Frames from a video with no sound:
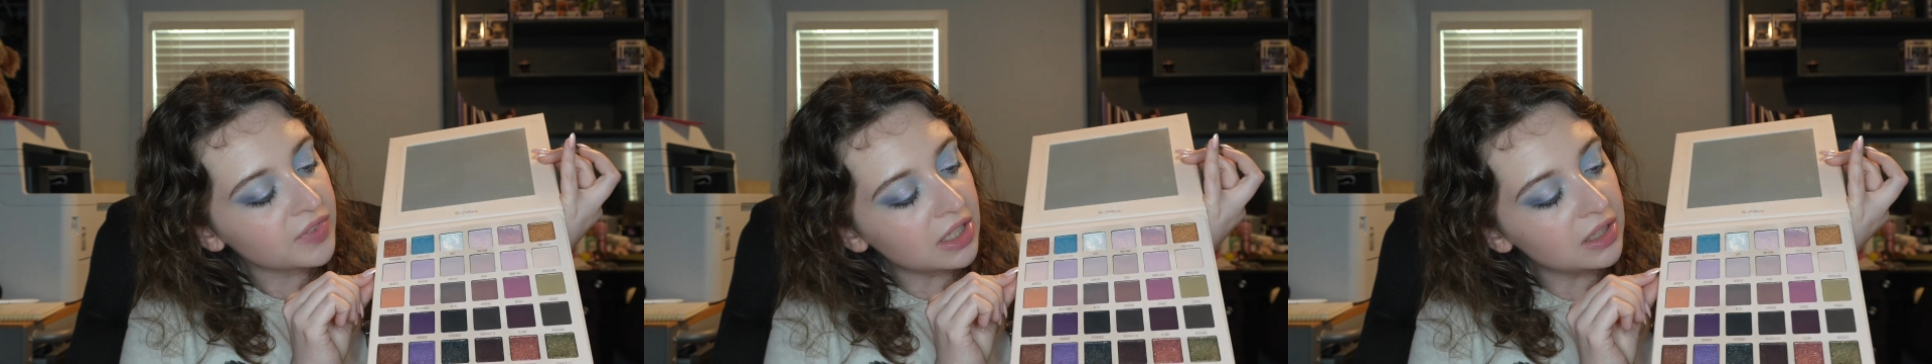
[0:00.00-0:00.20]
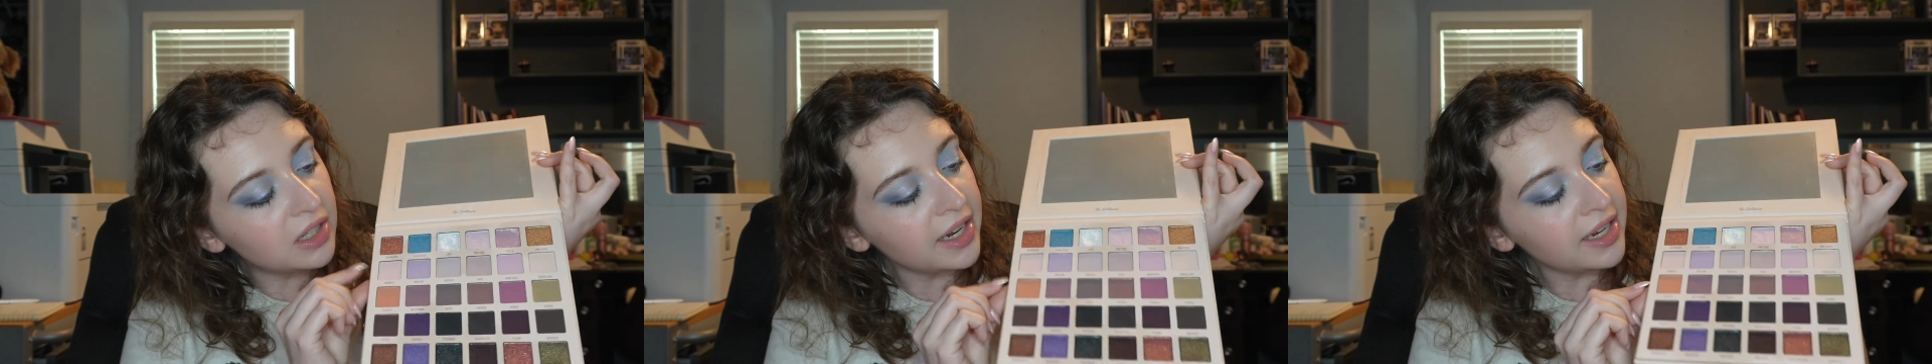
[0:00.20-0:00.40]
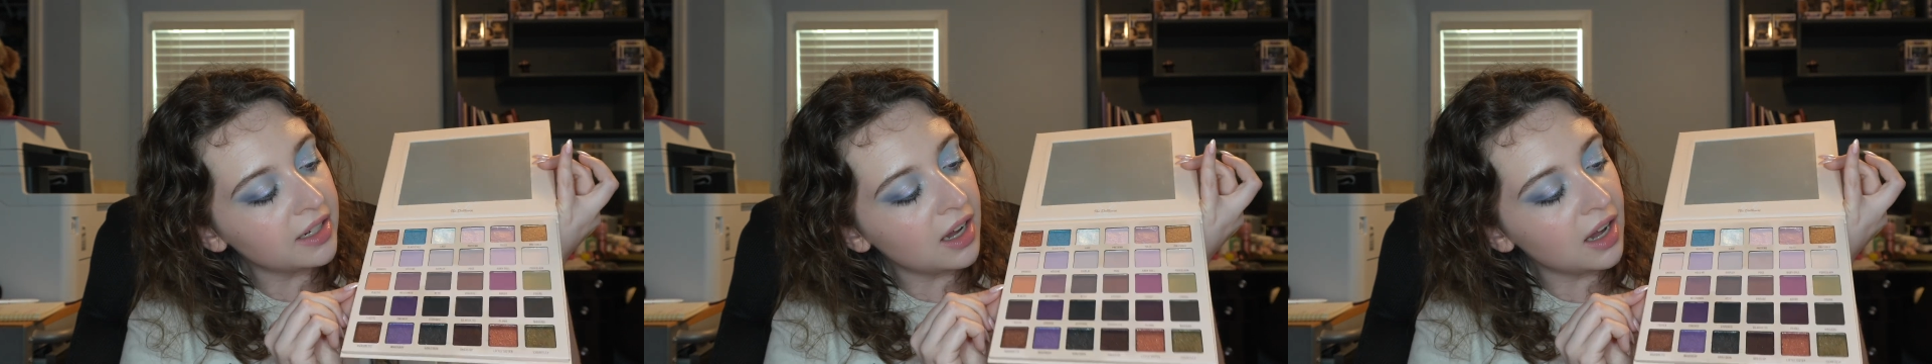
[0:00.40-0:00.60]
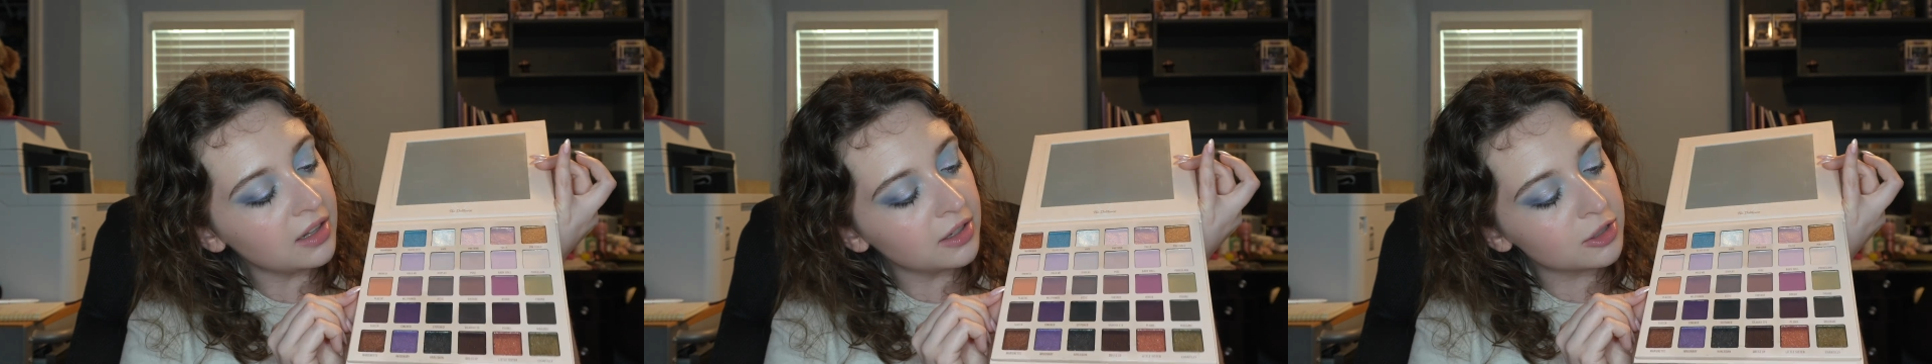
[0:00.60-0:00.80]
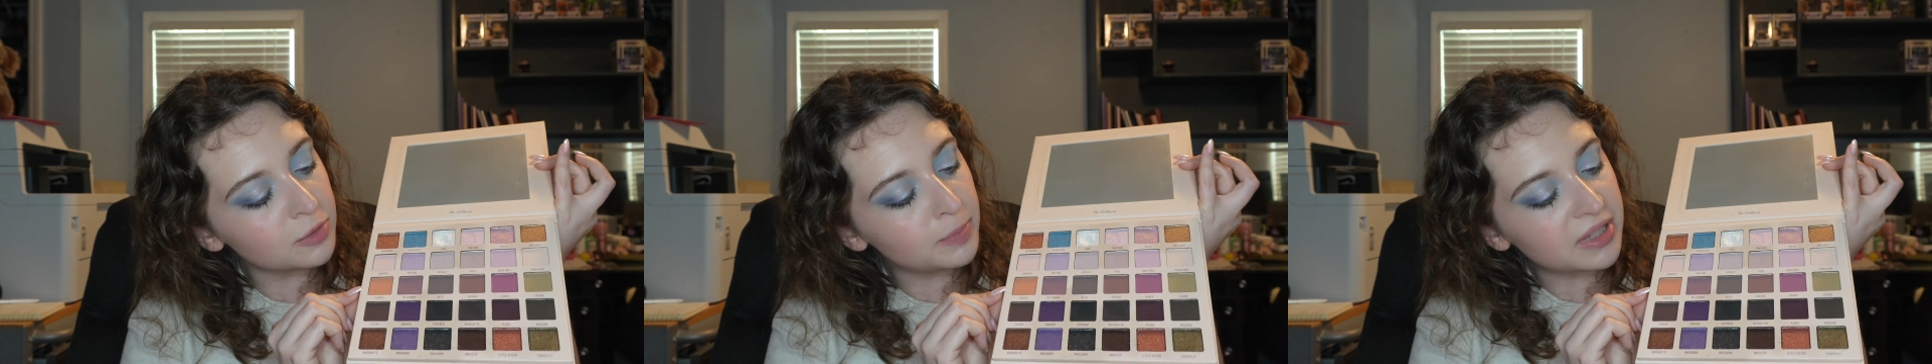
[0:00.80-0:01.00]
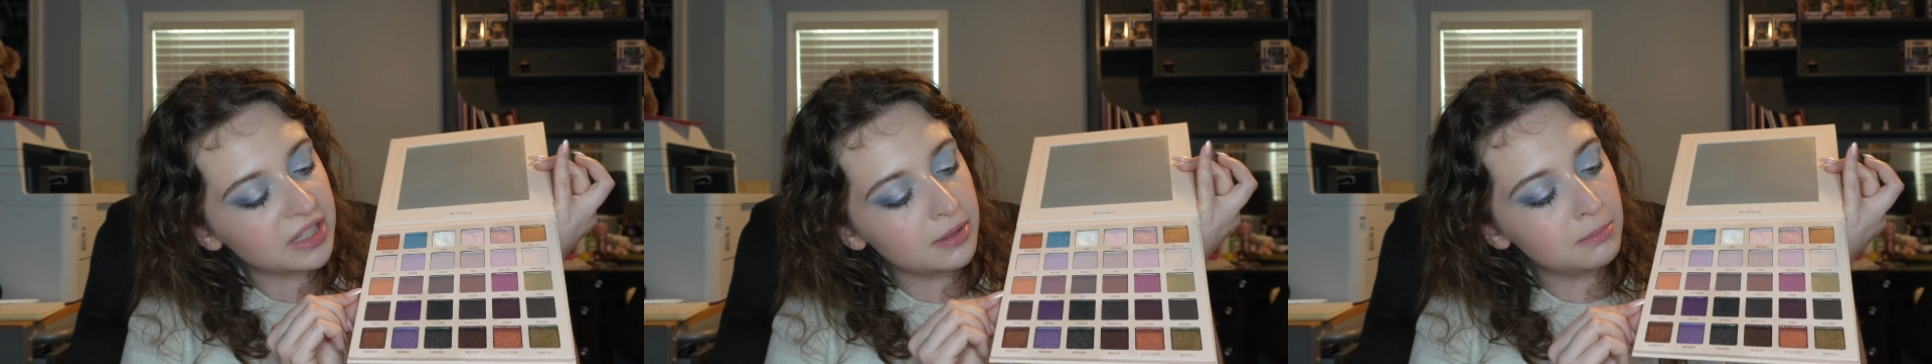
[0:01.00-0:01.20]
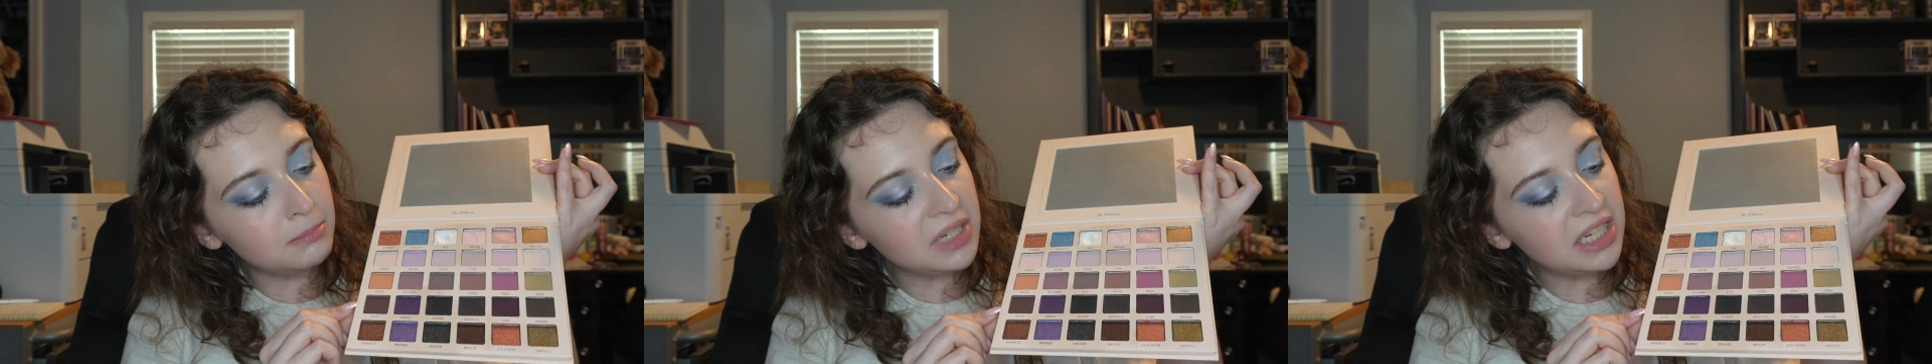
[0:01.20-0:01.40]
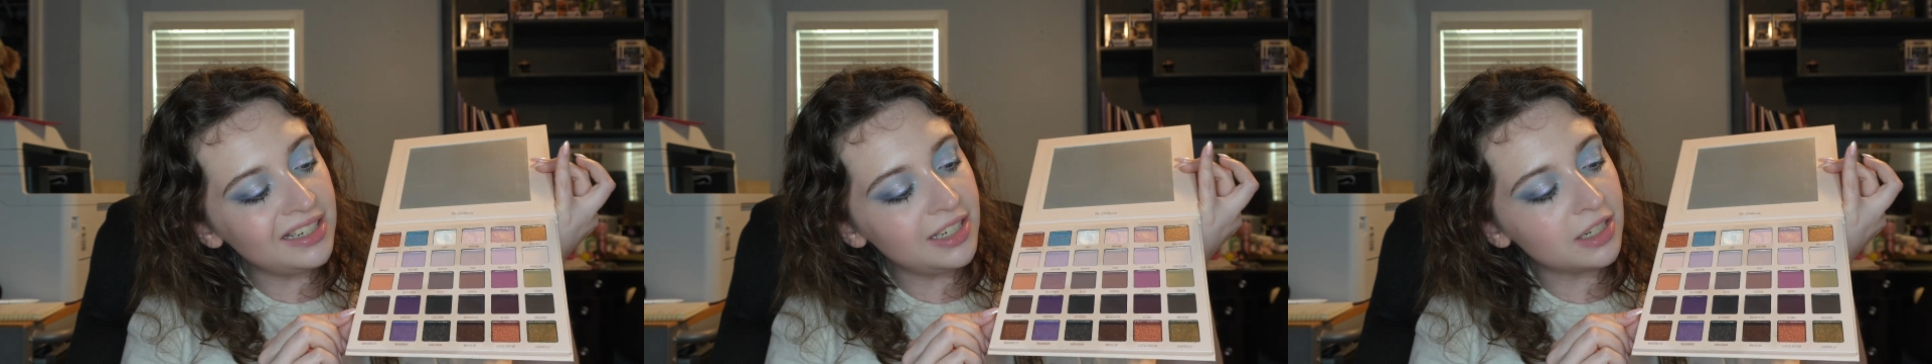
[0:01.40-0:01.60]
light colors, but then
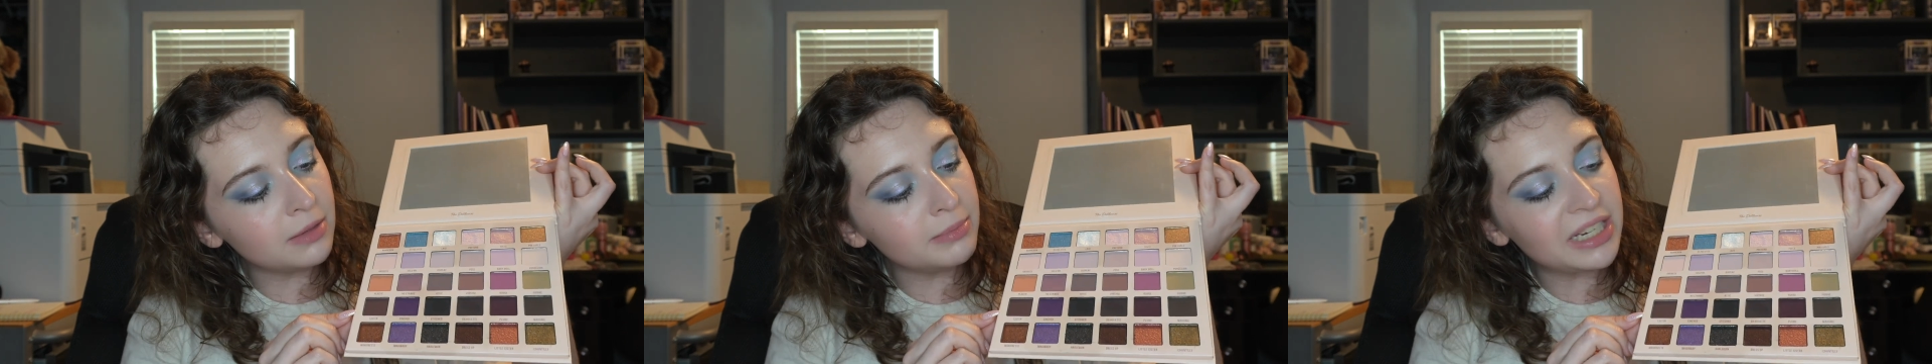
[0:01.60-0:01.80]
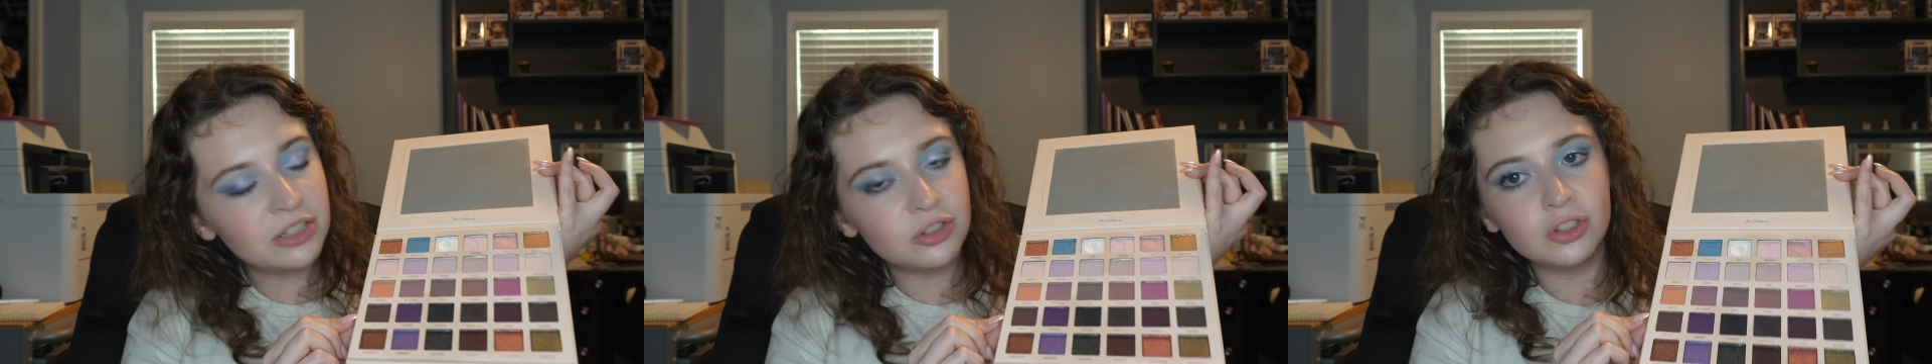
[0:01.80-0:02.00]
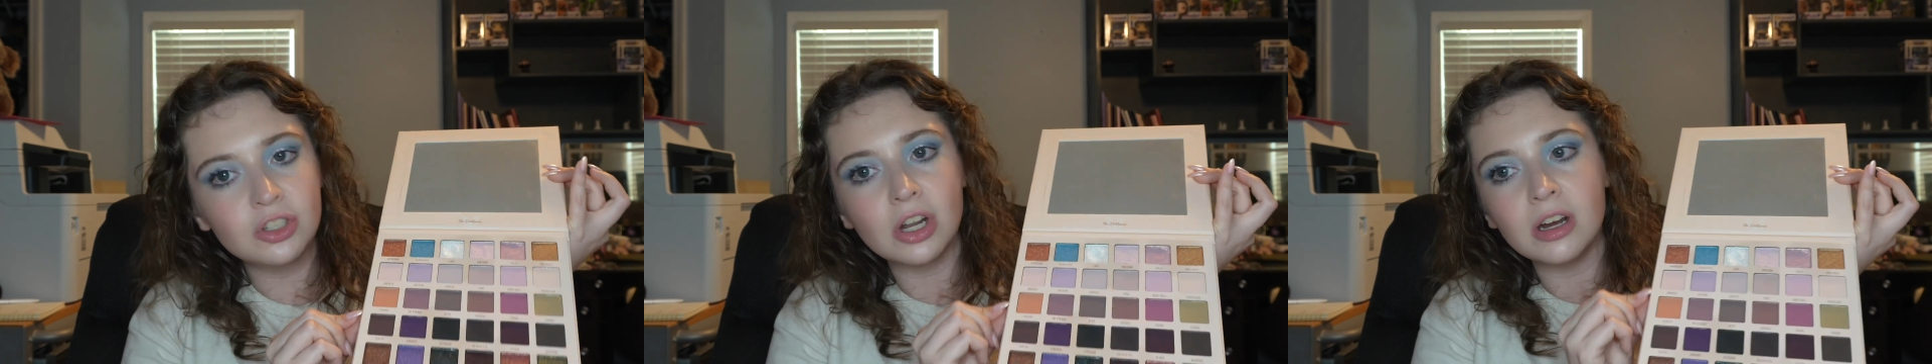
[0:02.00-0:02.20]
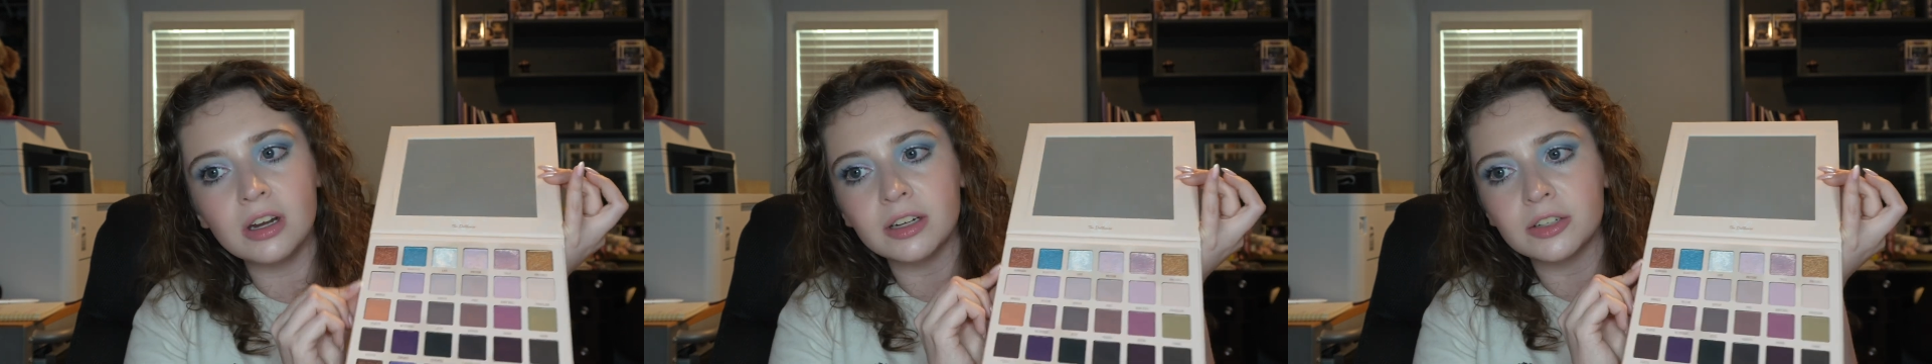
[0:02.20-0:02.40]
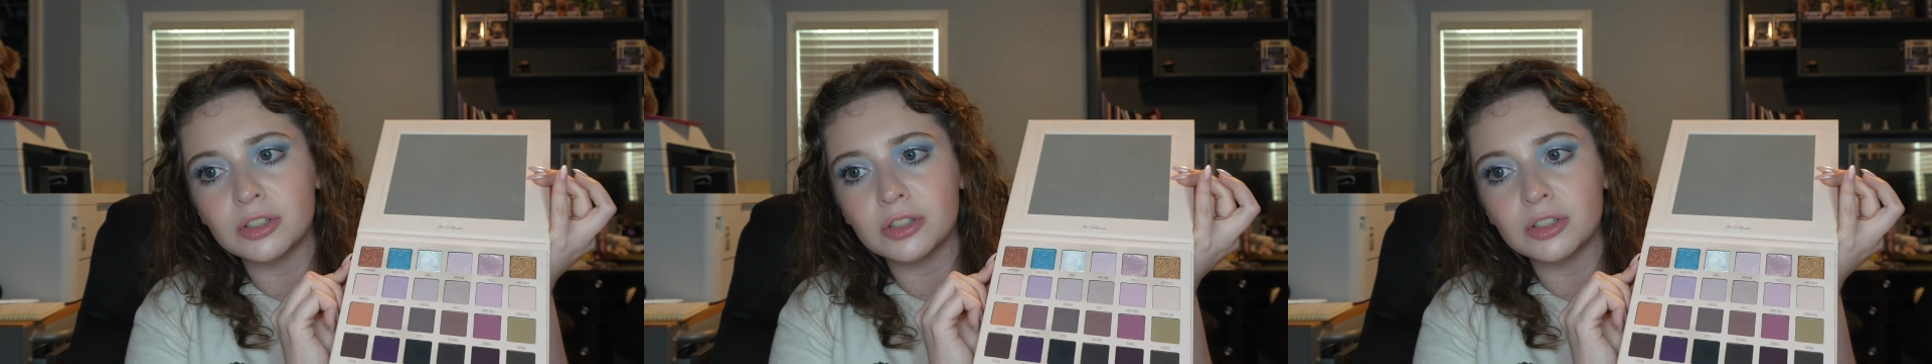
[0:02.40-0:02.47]
medium and dark,